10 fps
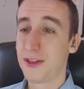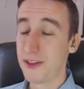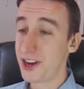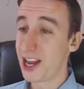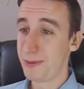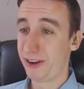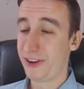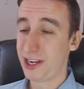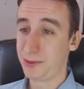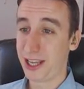Then the nightmare
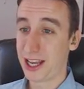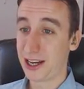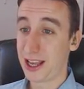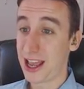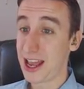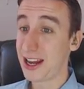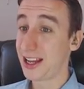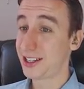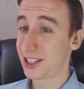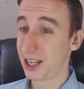phase began, and
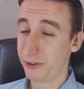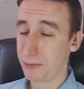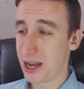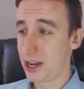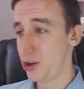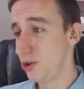I discovered my